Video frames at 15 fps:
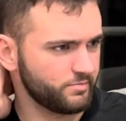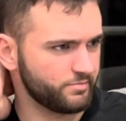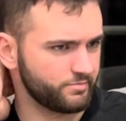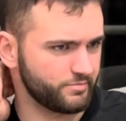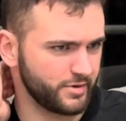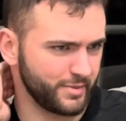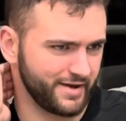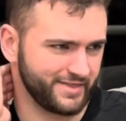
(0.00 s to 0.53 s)

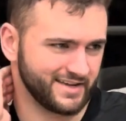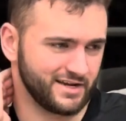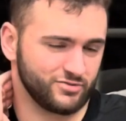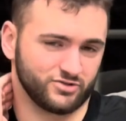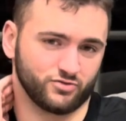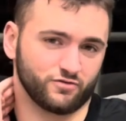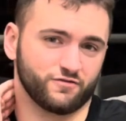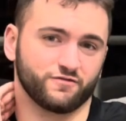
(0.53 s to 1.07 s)
but I mean, I think he was
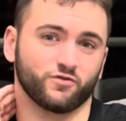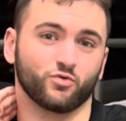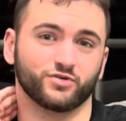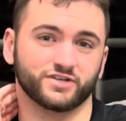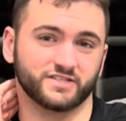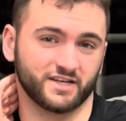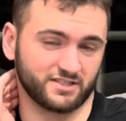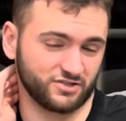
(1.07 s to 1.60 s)
doing 4
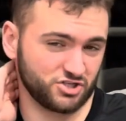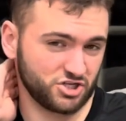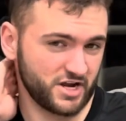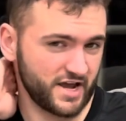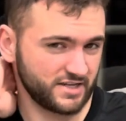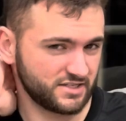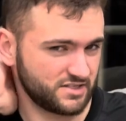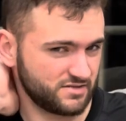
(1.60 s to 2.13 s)
sets of
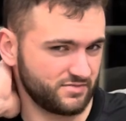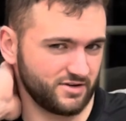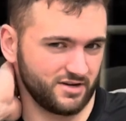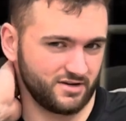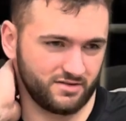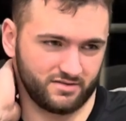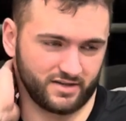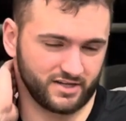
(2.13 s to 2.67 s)
chest.
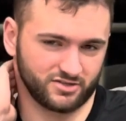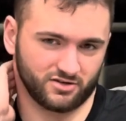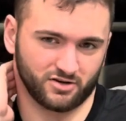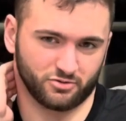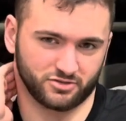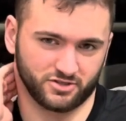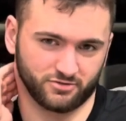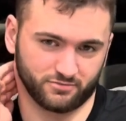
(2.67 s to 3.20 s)
I think that's all he
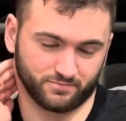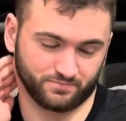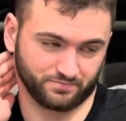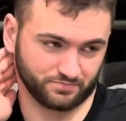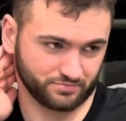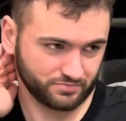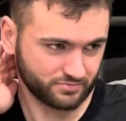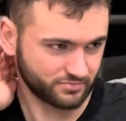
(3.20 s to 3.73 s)
was doing.
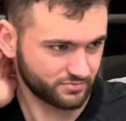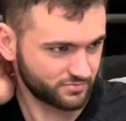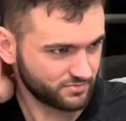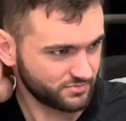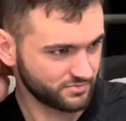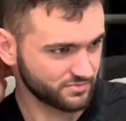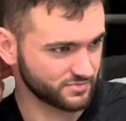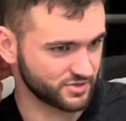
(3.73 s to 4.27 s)

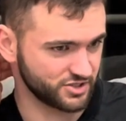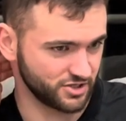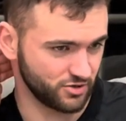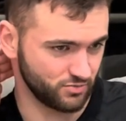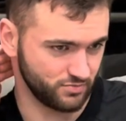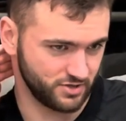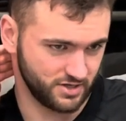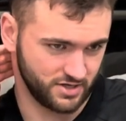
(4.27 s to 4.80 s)
So
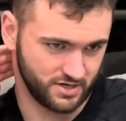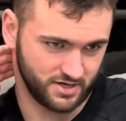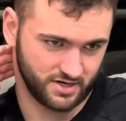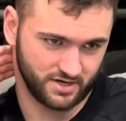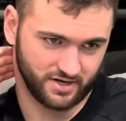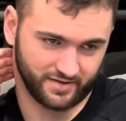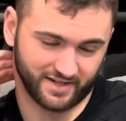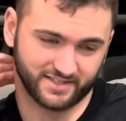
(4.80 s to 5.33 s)

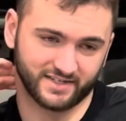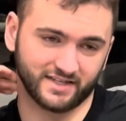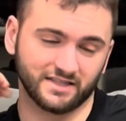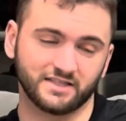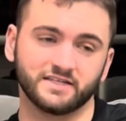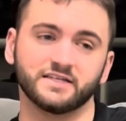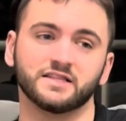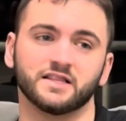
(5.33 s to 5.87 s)
that's an
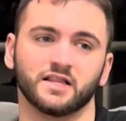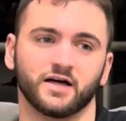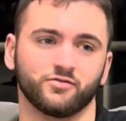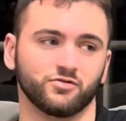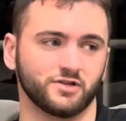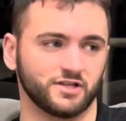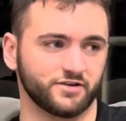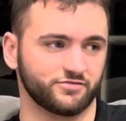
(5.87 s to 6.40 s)
elite
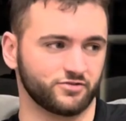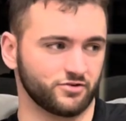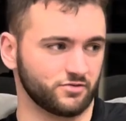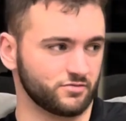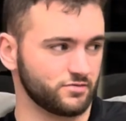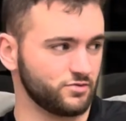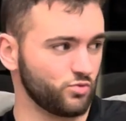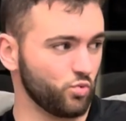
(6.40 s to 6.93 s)
level lifter
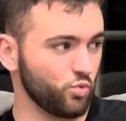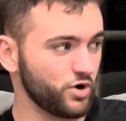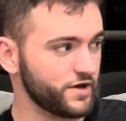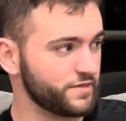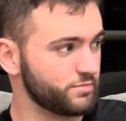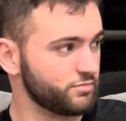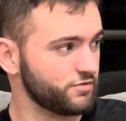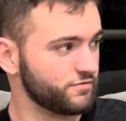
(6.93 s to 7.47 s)

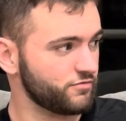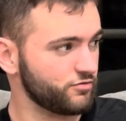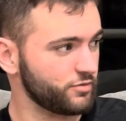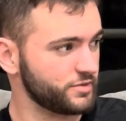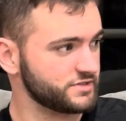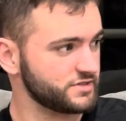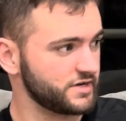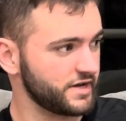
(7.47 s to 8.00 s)
with
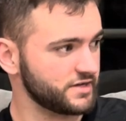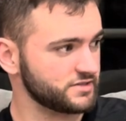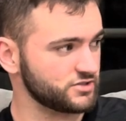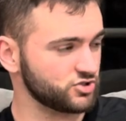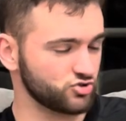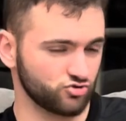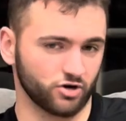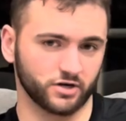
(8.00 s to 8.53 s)
performance enhancing
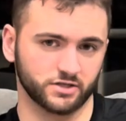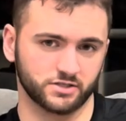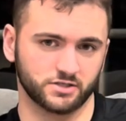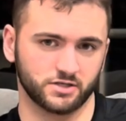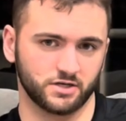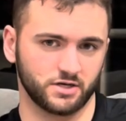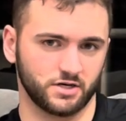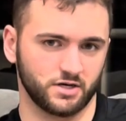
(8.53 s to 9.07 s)
drugs.
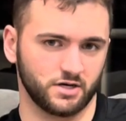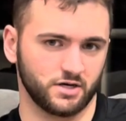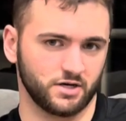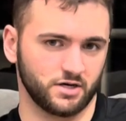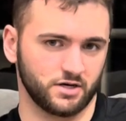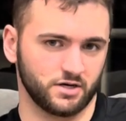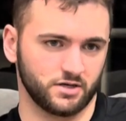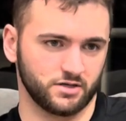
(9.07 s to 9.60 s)

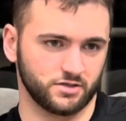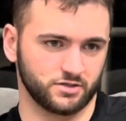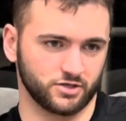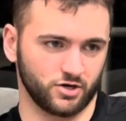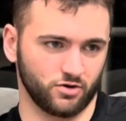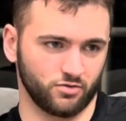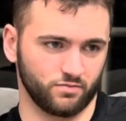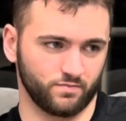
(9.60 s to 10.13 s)

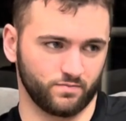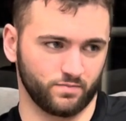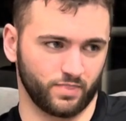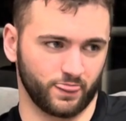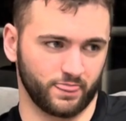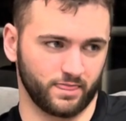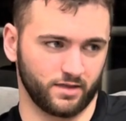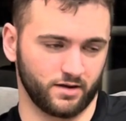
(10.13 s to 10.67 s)
So
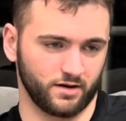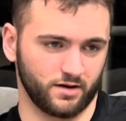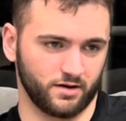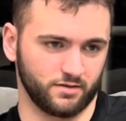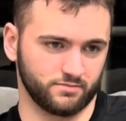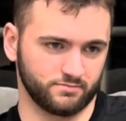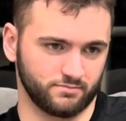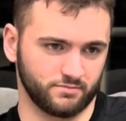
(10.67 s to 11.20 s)

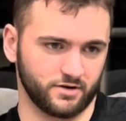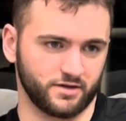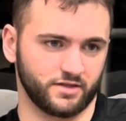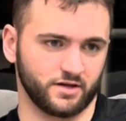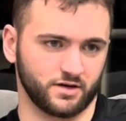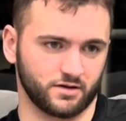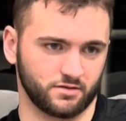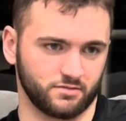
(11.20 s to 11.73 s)
I
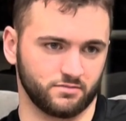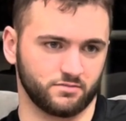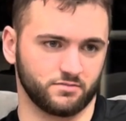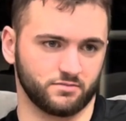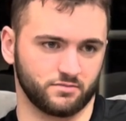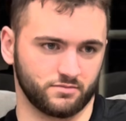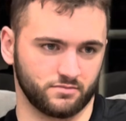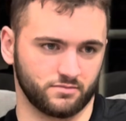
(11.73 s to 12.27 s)
think,
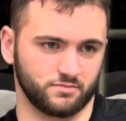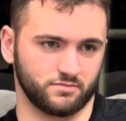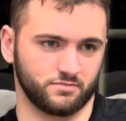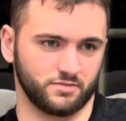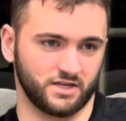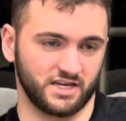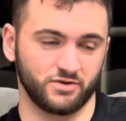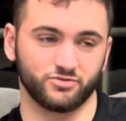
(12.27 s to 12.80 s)

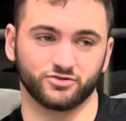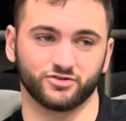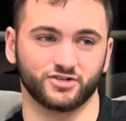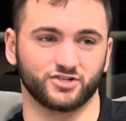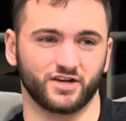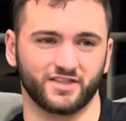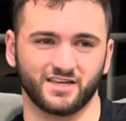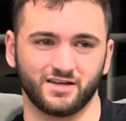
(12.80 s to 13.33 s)
and
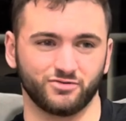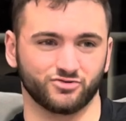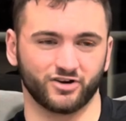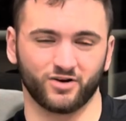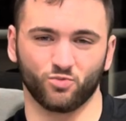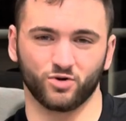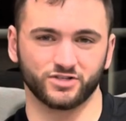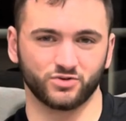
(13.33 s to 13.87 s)
I think he was
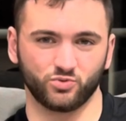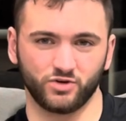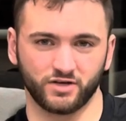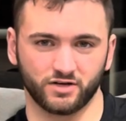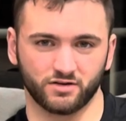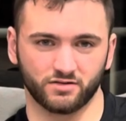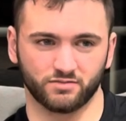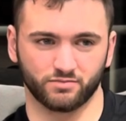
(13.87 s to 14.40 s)
training once a
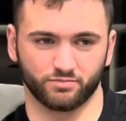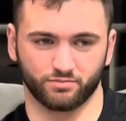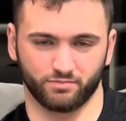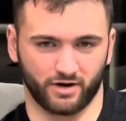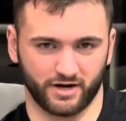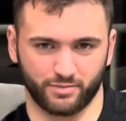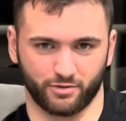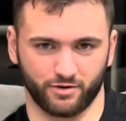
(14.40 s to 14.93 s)
week,
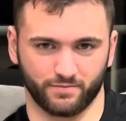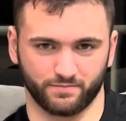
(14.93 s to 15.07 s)
body part.